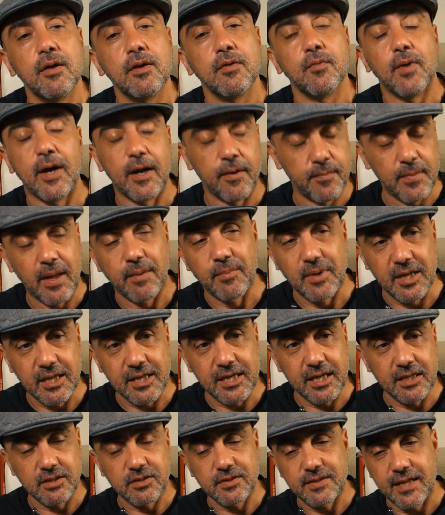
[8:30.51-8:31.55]
Well, I'm going to
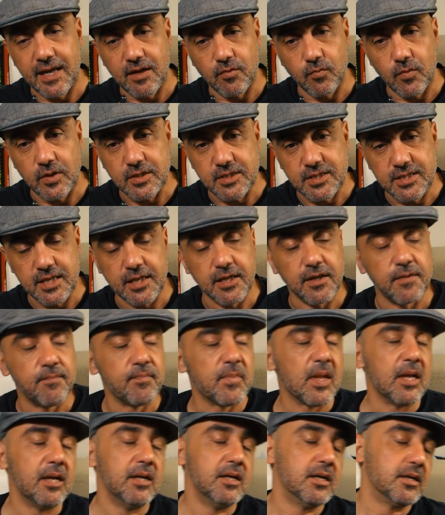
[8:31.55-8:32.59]
get to that one second.
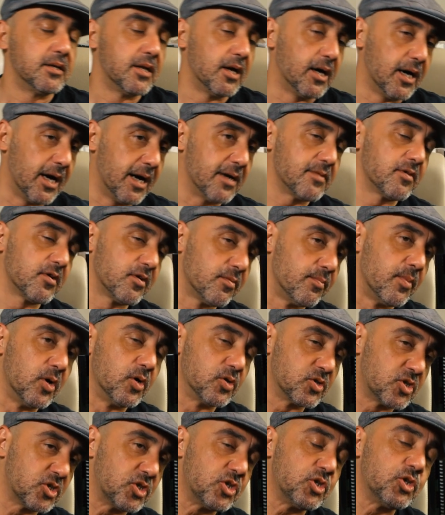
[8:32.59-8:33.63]
The other
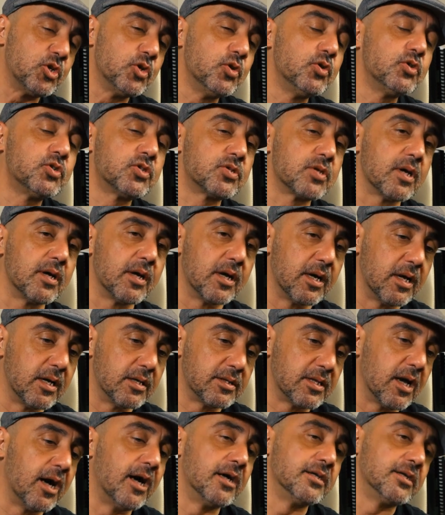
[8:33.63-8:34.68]
most use, uh,
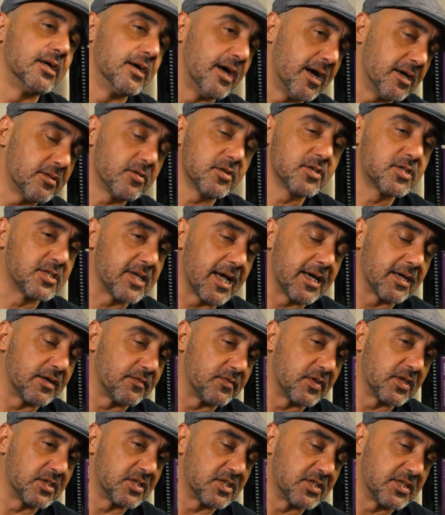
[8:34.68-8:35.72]
on the other side
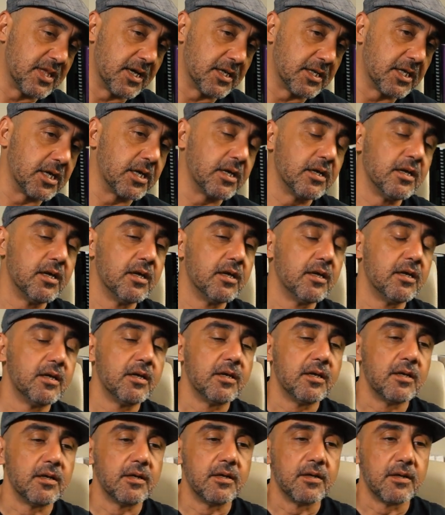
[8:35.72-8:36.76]
of the study,
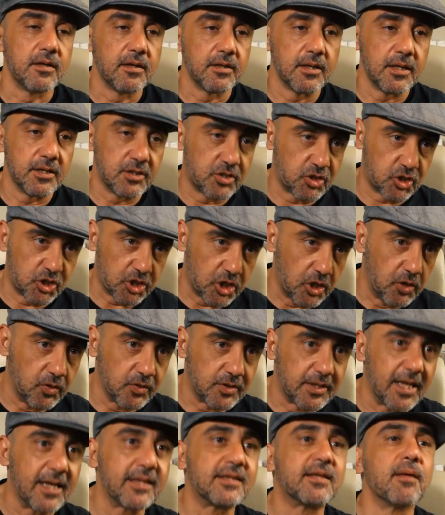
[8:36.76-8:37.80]
it
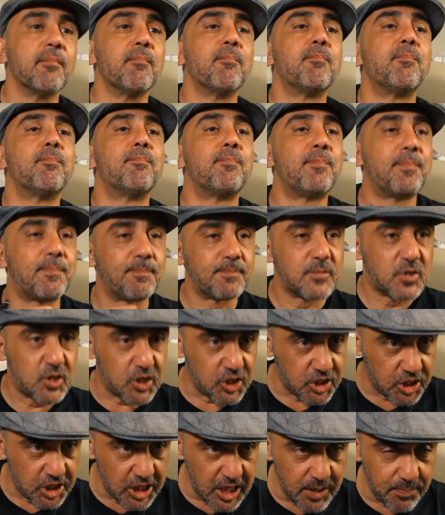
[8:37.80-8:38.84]
showed that the
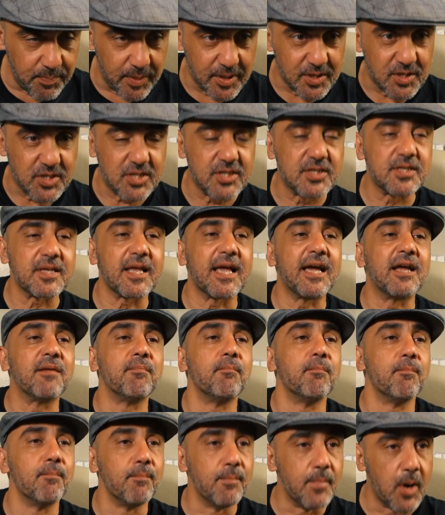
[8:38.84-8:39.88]
cheapest
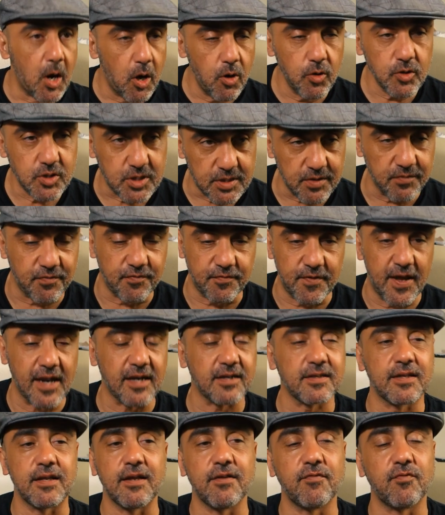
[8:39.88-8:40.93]
and most
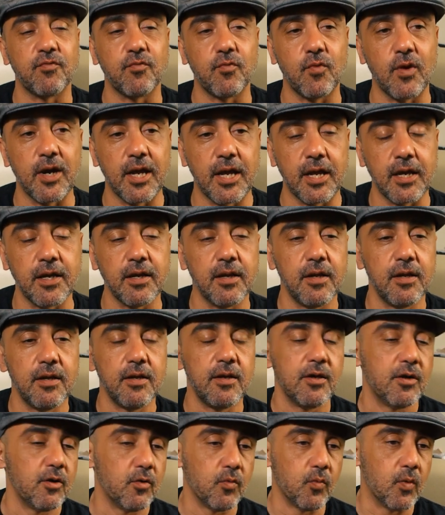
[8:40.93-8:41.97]
effective way
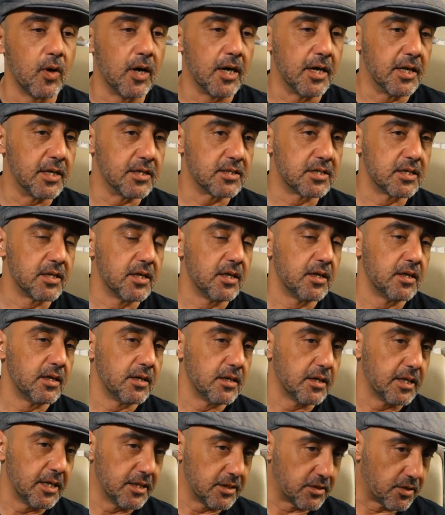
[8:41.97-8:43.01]
was
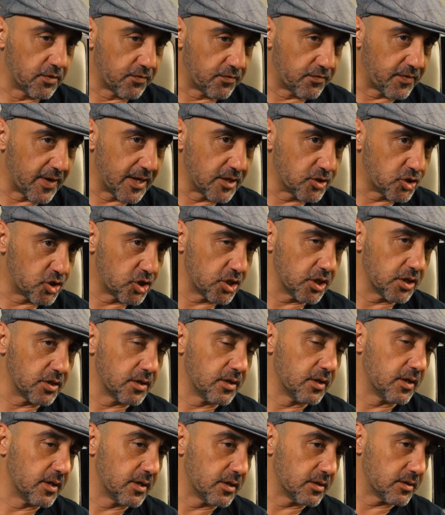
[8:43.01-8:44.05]

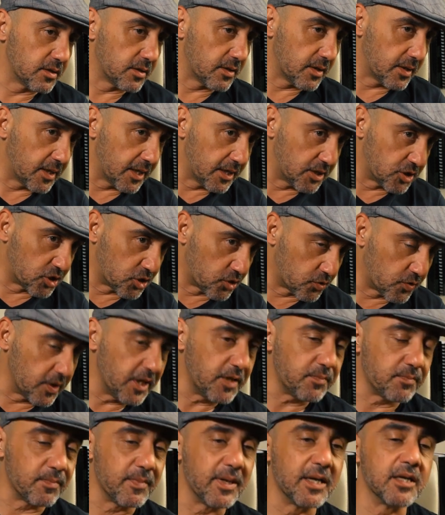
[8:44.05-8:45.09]
intervention and
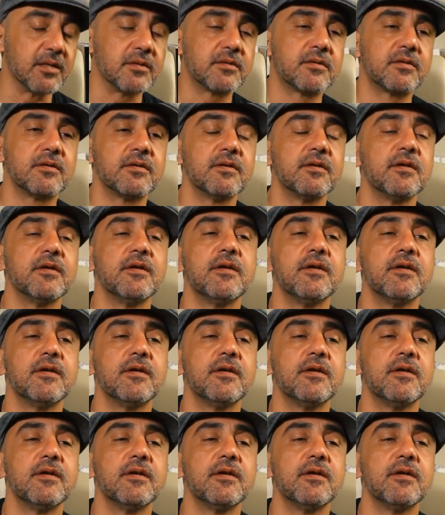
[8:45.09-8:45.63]
treatment